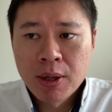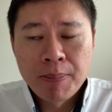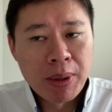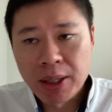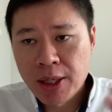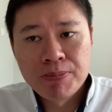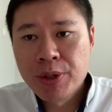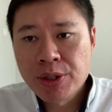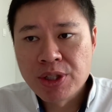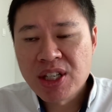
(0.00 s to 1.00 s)
But again,
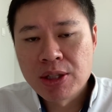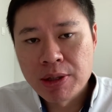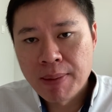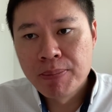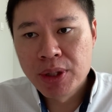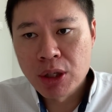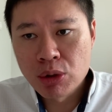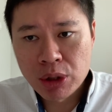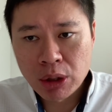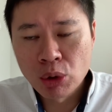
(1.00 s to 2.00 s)
this is just the number that you
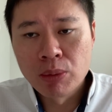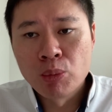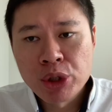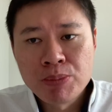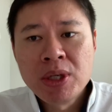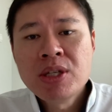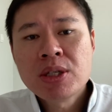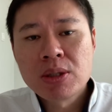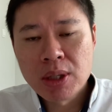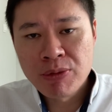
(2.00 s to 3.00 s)
need to take note, which
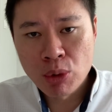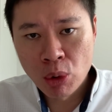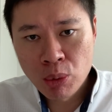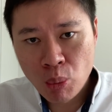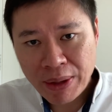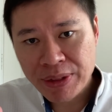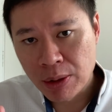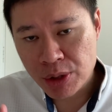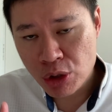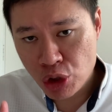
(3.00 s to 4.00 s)
means if you own
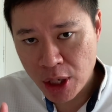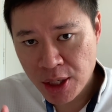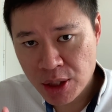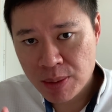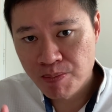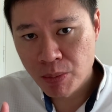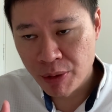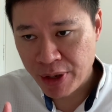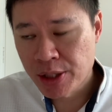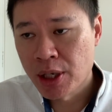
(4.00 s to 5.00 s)
1,000 shares of
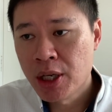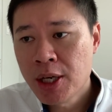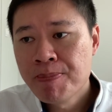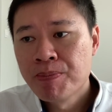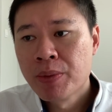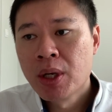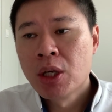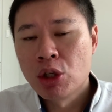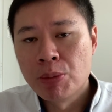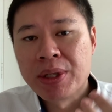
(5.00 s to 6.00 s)
SIA,
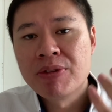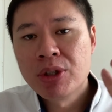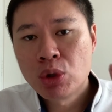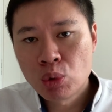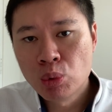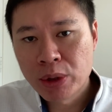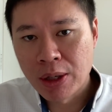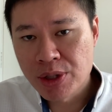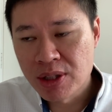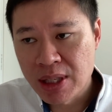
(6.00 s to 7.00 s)
you'll be given
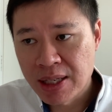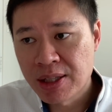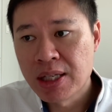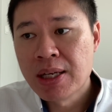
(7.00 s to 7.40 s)
2,090